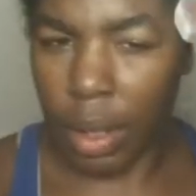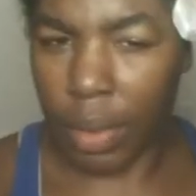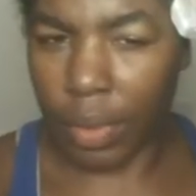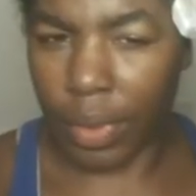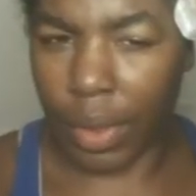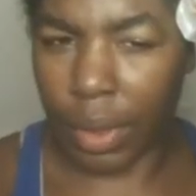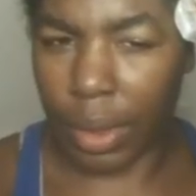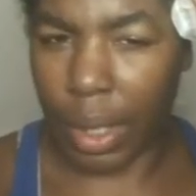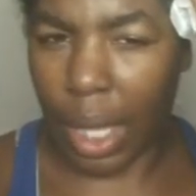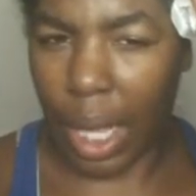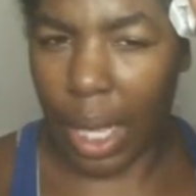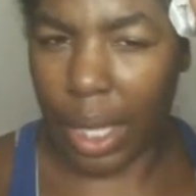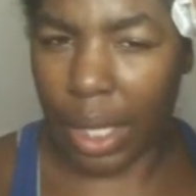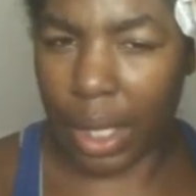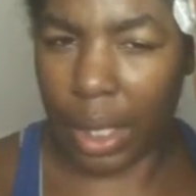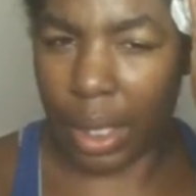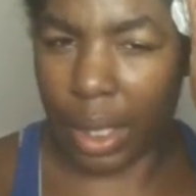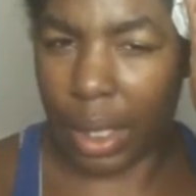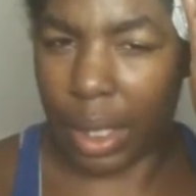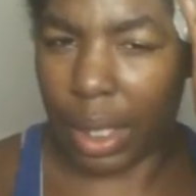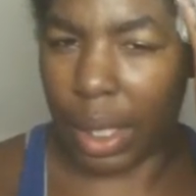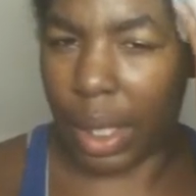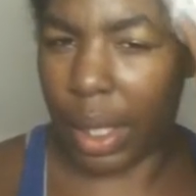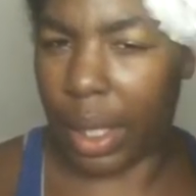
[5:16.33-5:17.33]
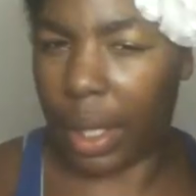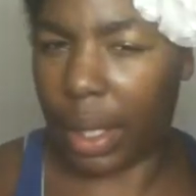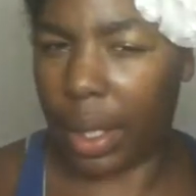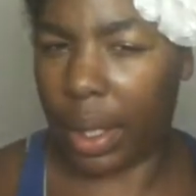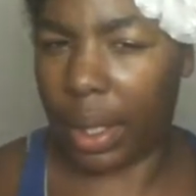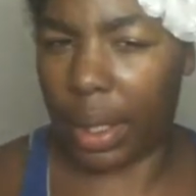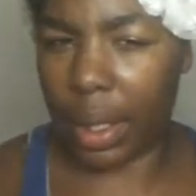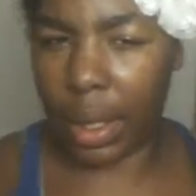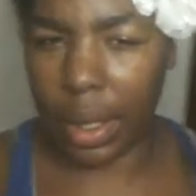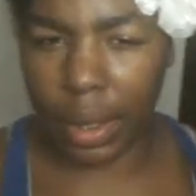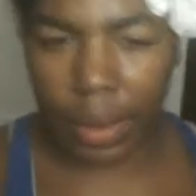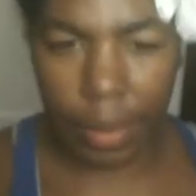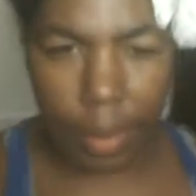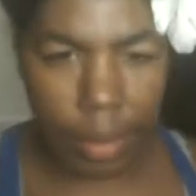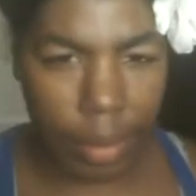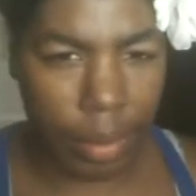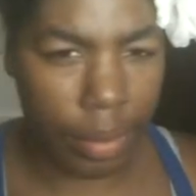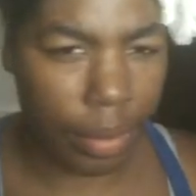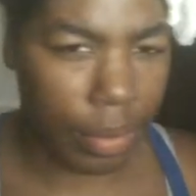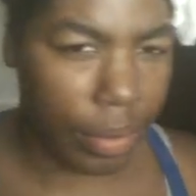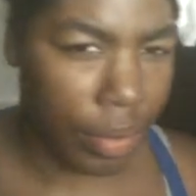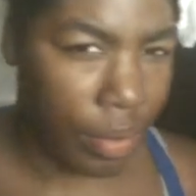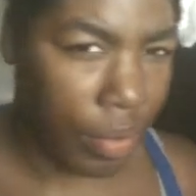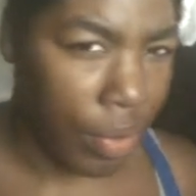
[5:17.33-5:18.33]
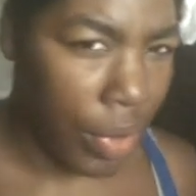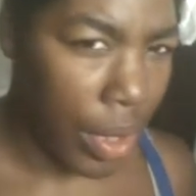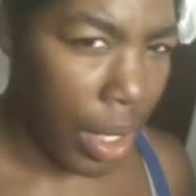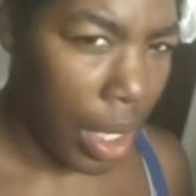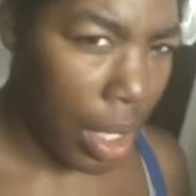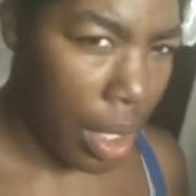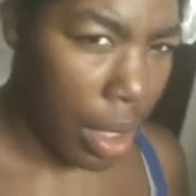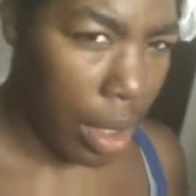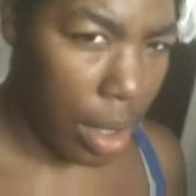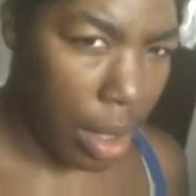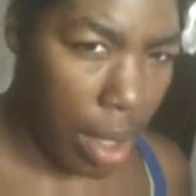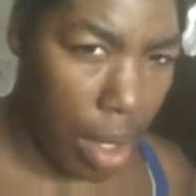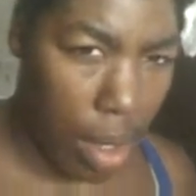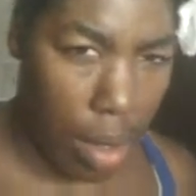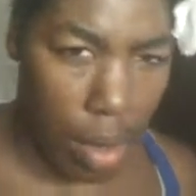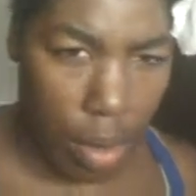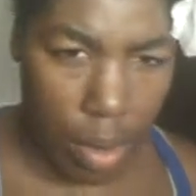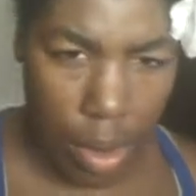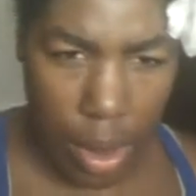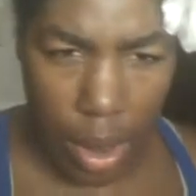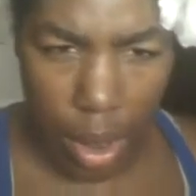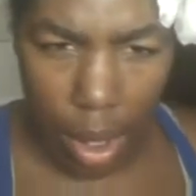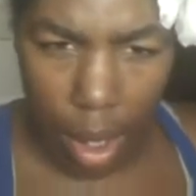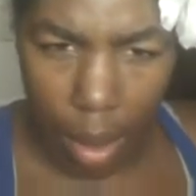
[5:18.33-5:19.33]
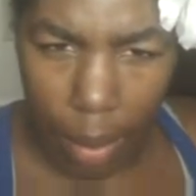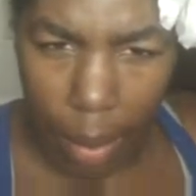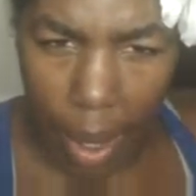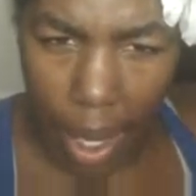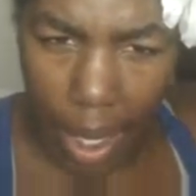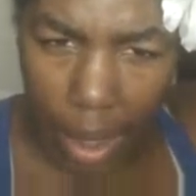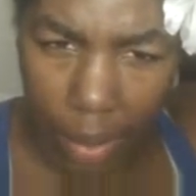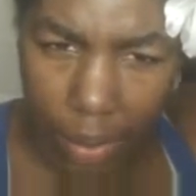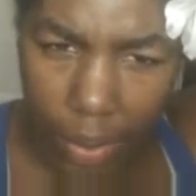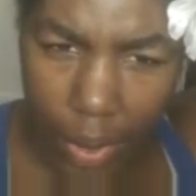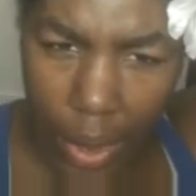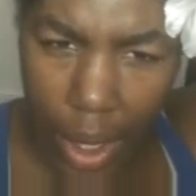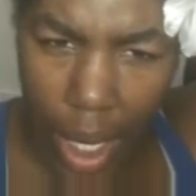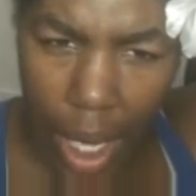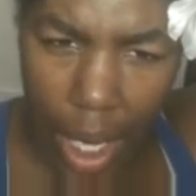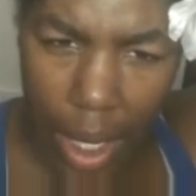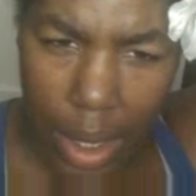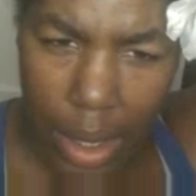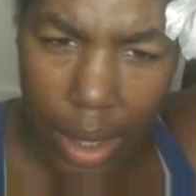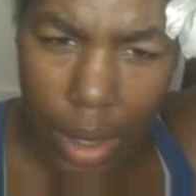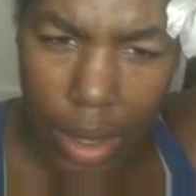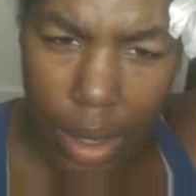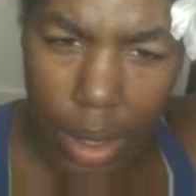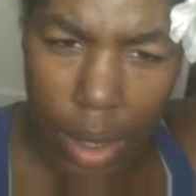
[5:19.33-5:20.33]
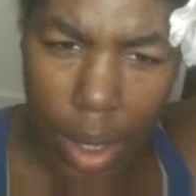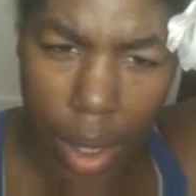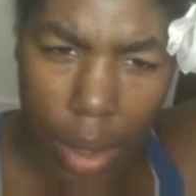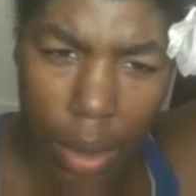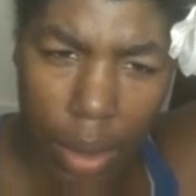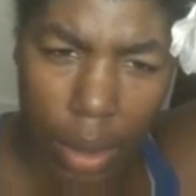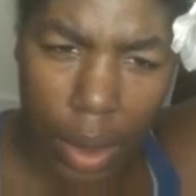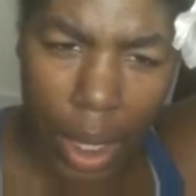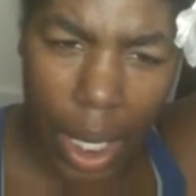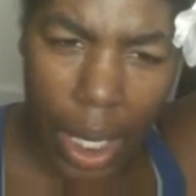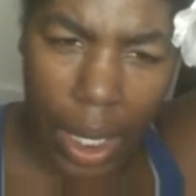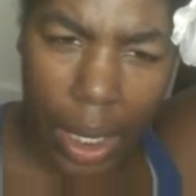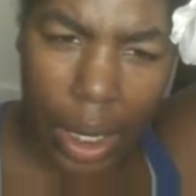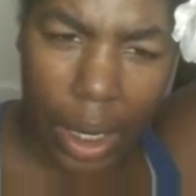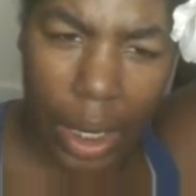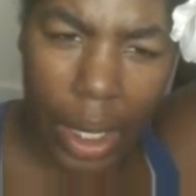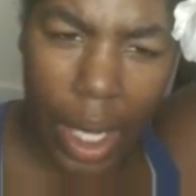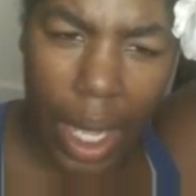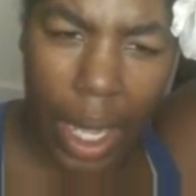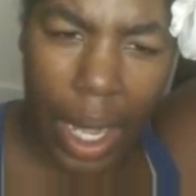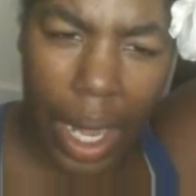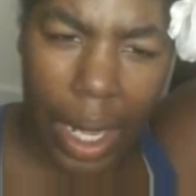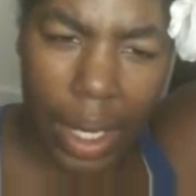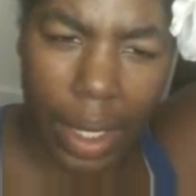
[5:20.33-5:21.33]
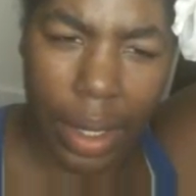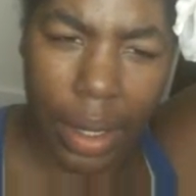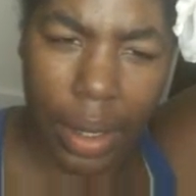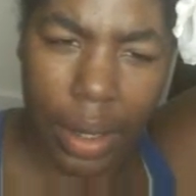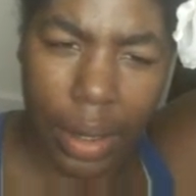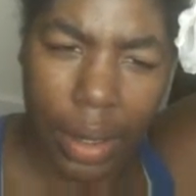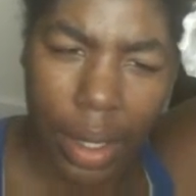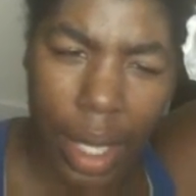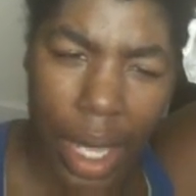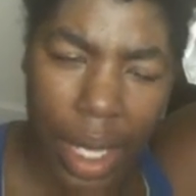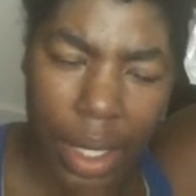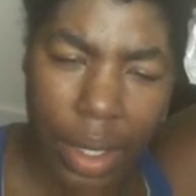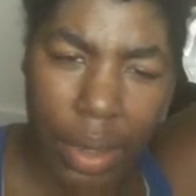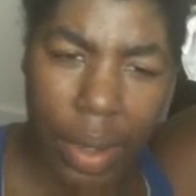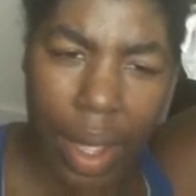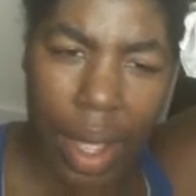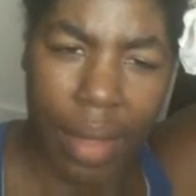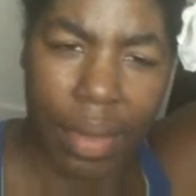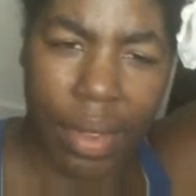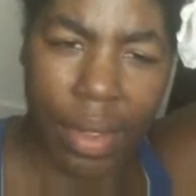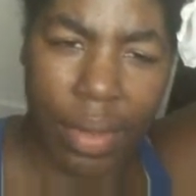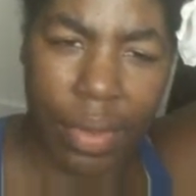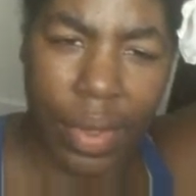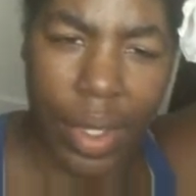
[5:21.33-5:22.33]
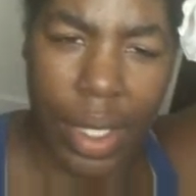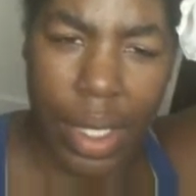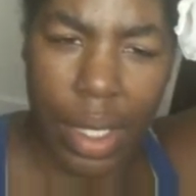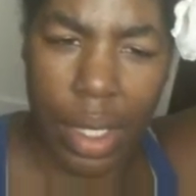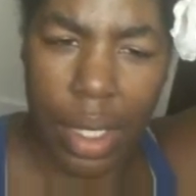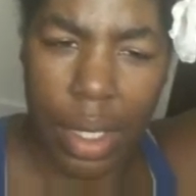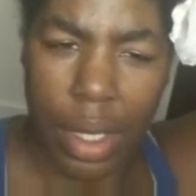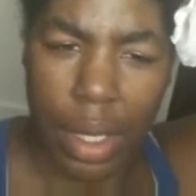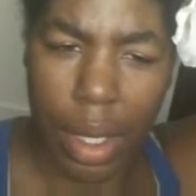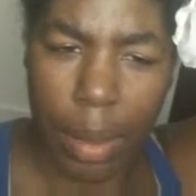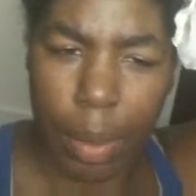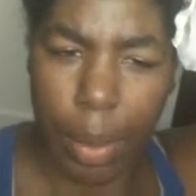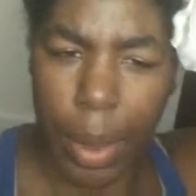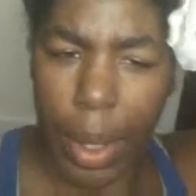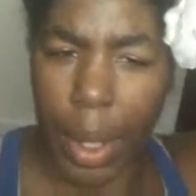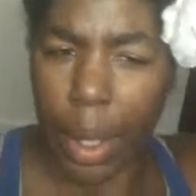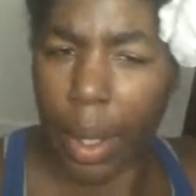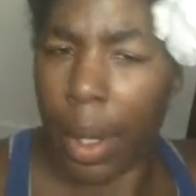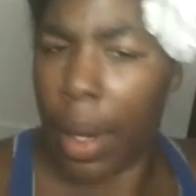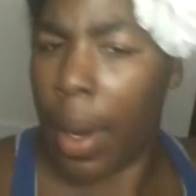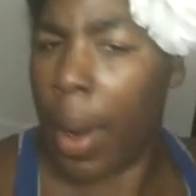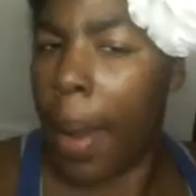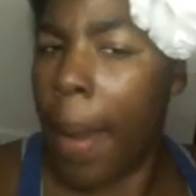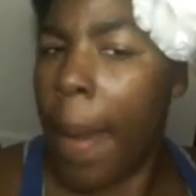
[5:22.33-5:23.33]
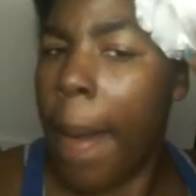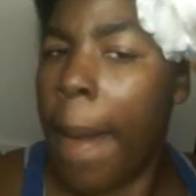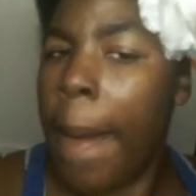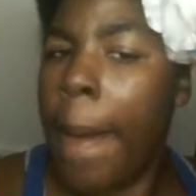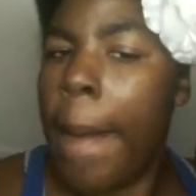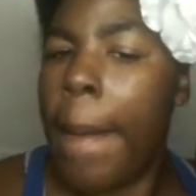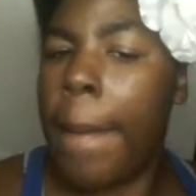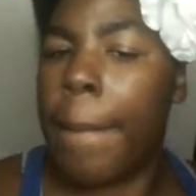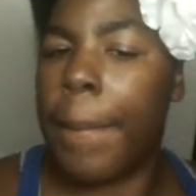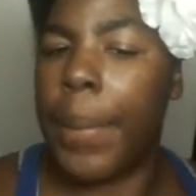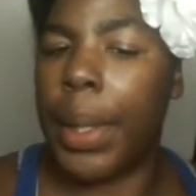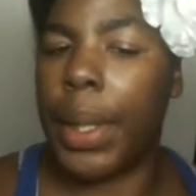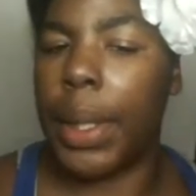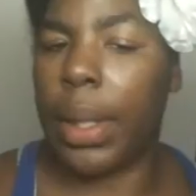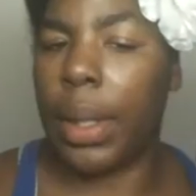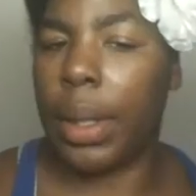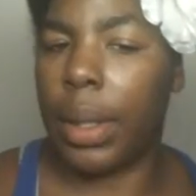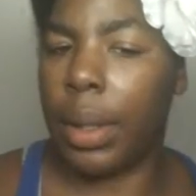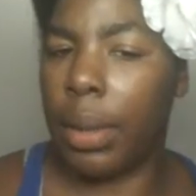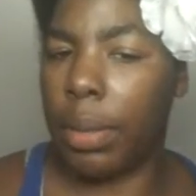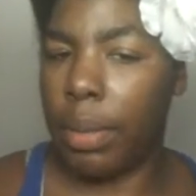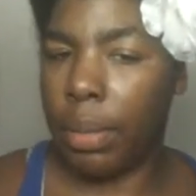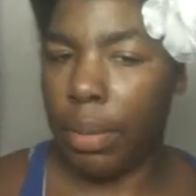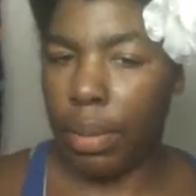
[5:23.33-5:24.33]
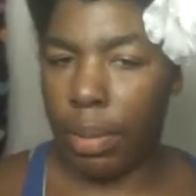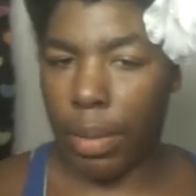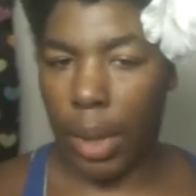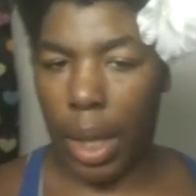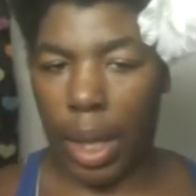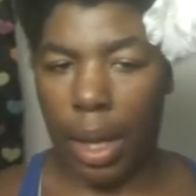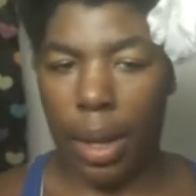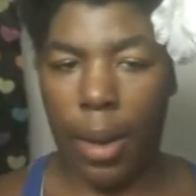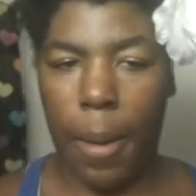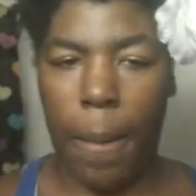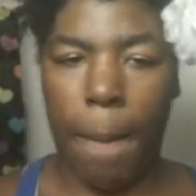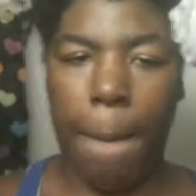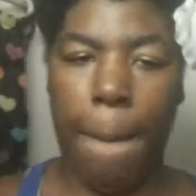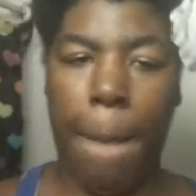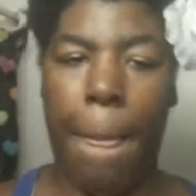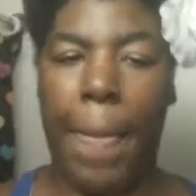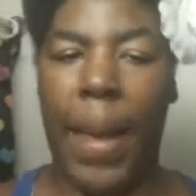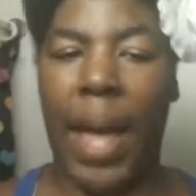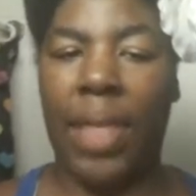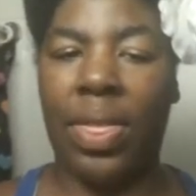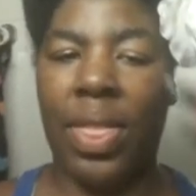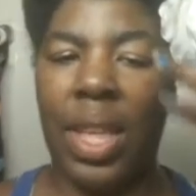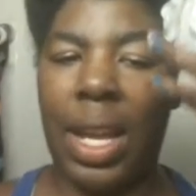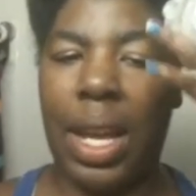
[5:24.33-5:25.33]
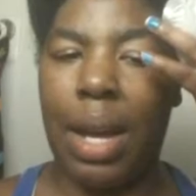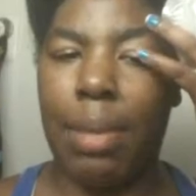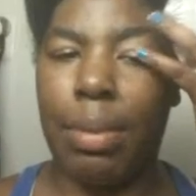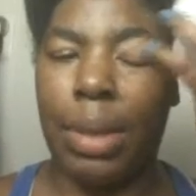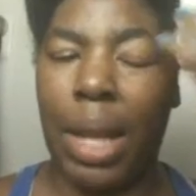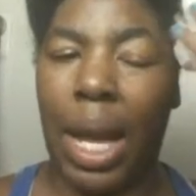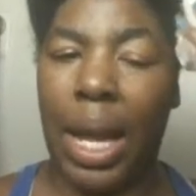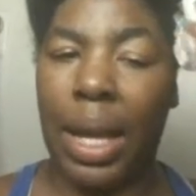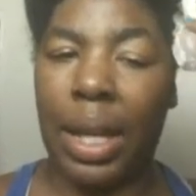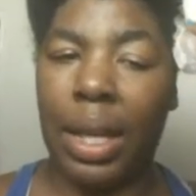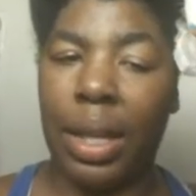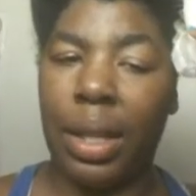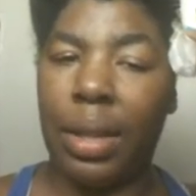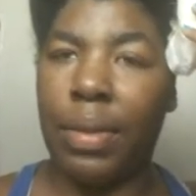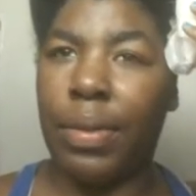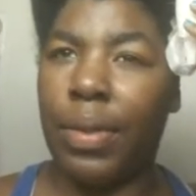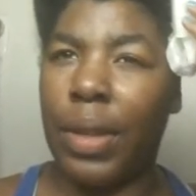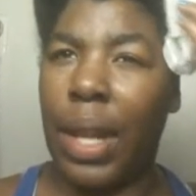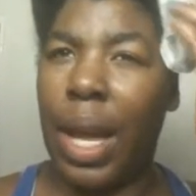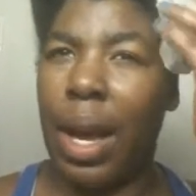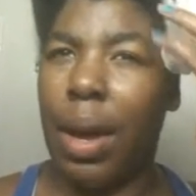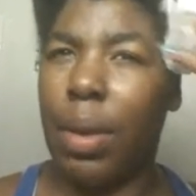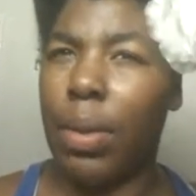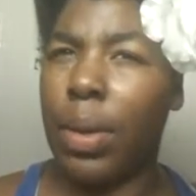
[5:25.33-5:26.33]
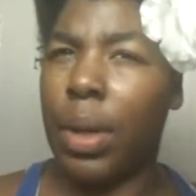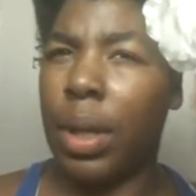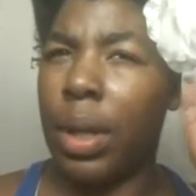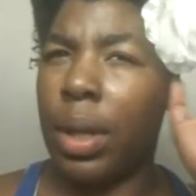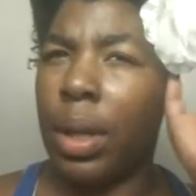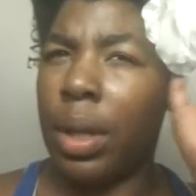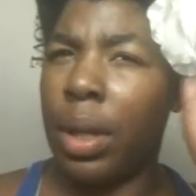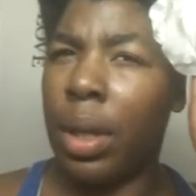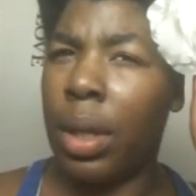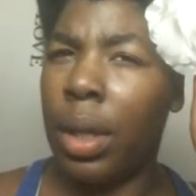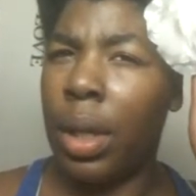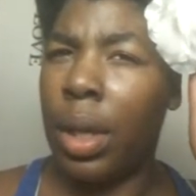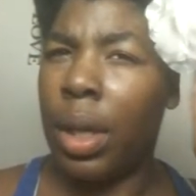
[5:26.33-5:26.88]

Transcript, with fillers: If you like it, yeah. No, it's all right if you guys don't like it. I gotta I do have to fix this up here. But um, yeah, I think I'm liking the flower.